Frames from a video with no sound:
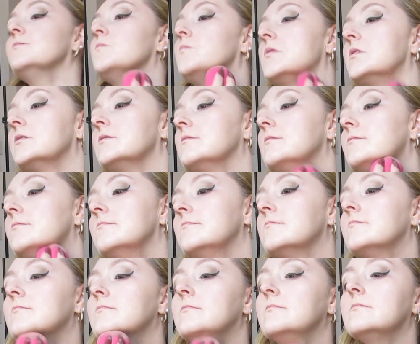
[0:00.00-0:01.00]
but
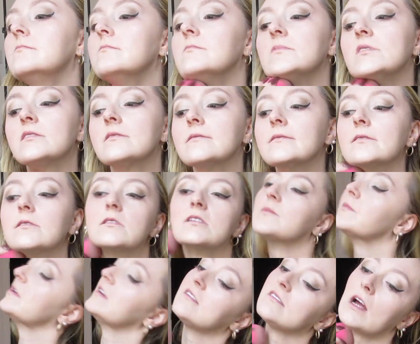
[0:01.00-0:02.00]
this is the only
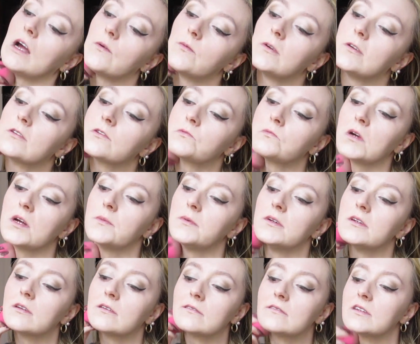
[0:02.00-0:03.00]
place I will swipe
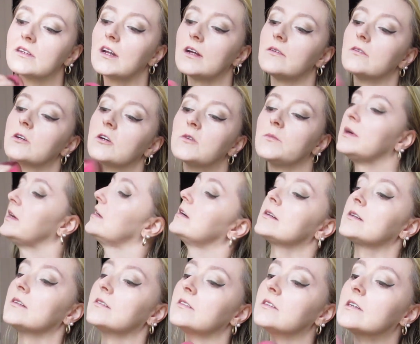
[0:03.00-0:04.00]
it because then I'll go
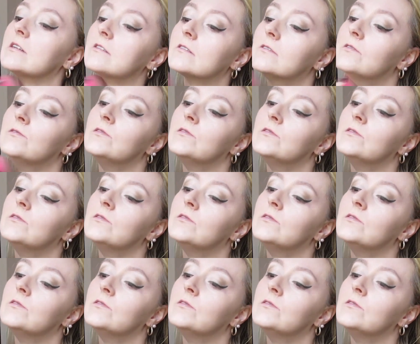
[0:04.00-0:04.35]
back and just